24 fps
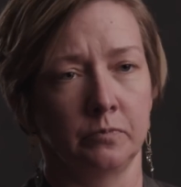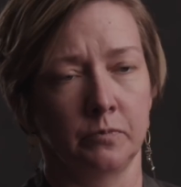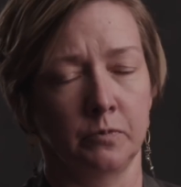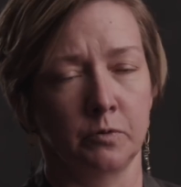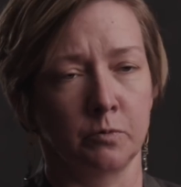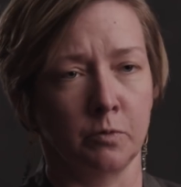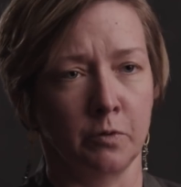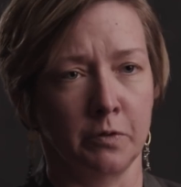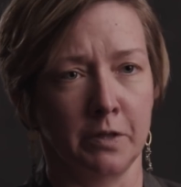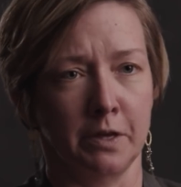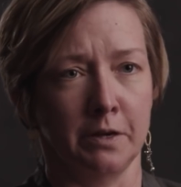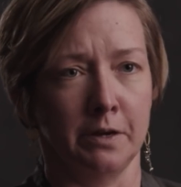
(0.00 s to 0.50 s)

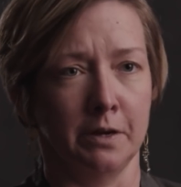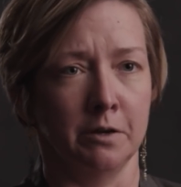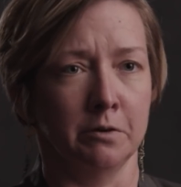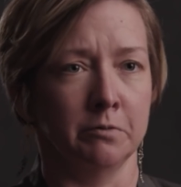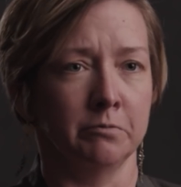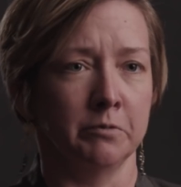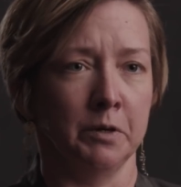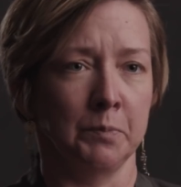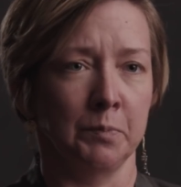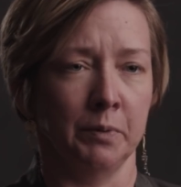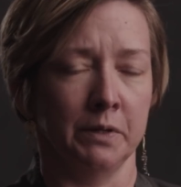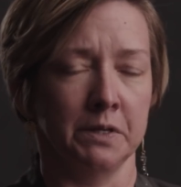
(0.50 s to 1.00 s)
throw that out
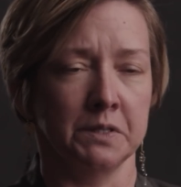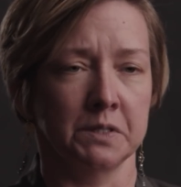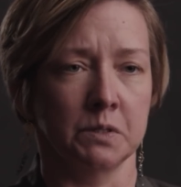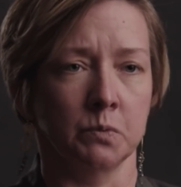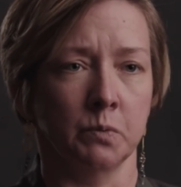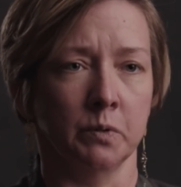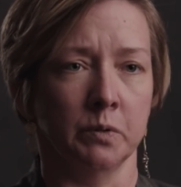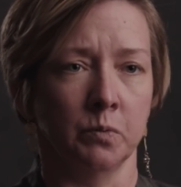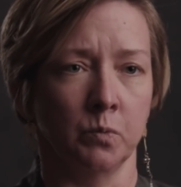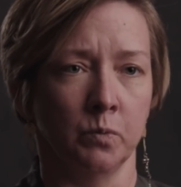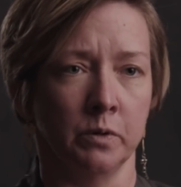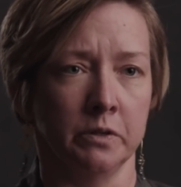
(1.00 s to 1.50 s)
and replace
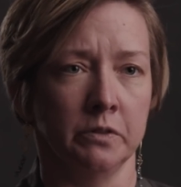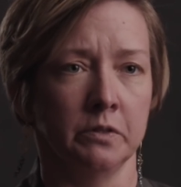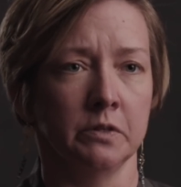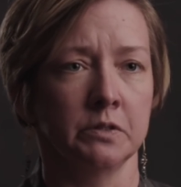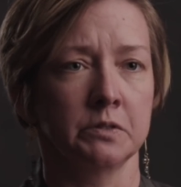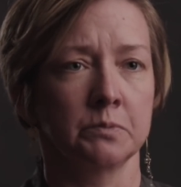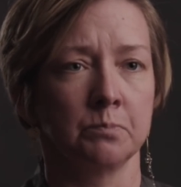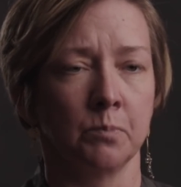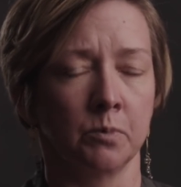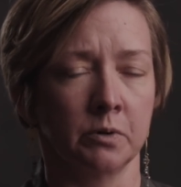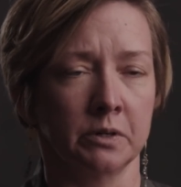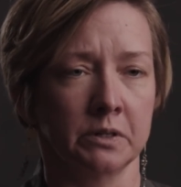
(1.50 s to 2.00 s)
it with one
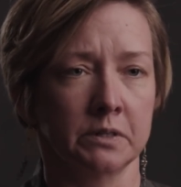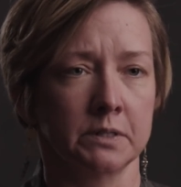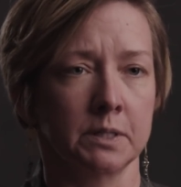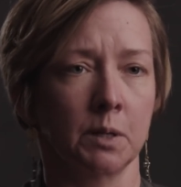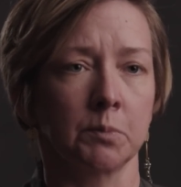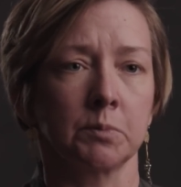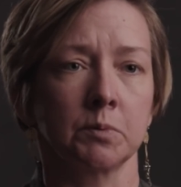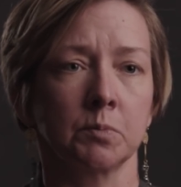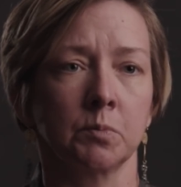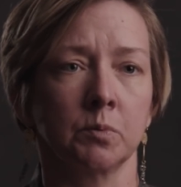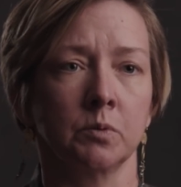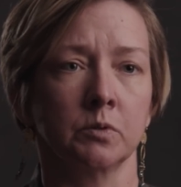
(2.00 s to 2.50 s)
that's more
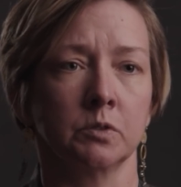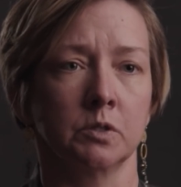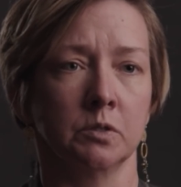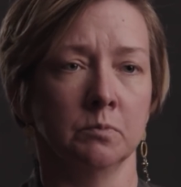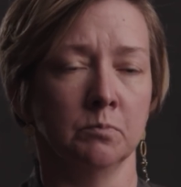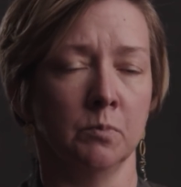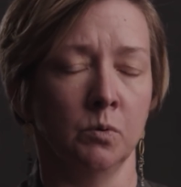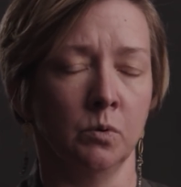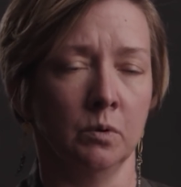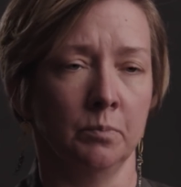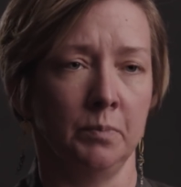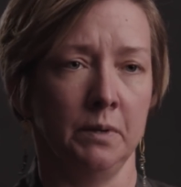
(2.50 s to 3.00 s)
acceptable to
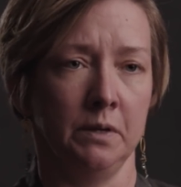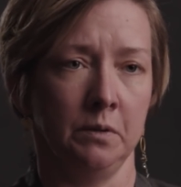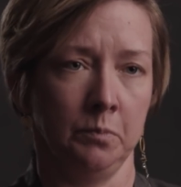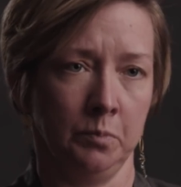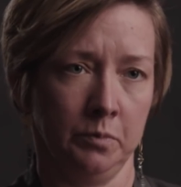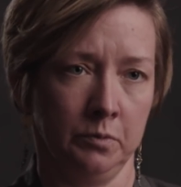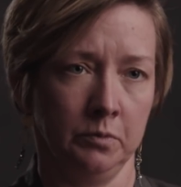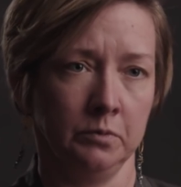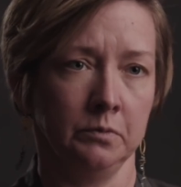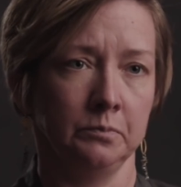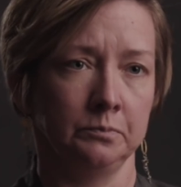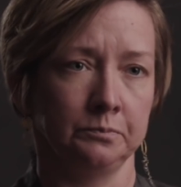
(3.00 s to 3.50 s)
more
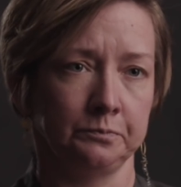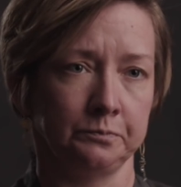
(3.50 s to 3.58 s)
people,